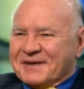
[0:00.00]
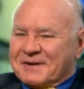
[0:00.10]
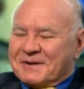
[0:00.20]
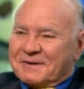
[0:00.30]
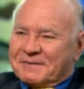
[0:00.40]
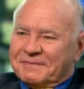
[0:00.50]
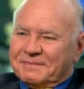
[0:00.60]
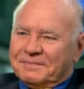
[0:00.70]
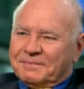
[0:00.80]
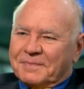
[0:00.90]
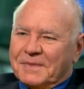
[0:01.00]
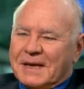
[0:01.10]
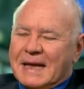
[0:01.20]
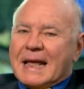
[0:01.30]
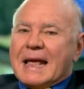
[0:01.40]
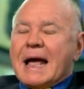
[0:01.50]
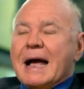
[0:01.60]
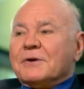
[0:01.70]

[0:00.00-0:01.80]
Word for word: just go bust completely. So this.